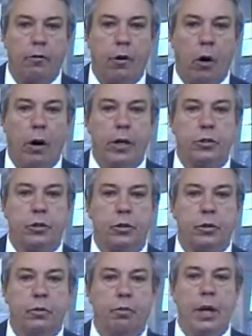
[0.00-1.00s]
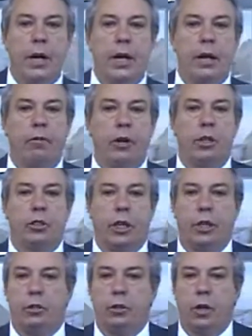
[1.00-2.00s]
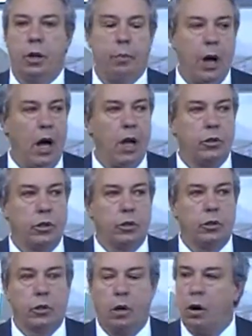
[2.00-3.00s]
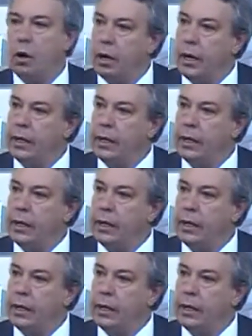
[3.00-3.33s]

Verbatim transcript: For as many of us as apostles are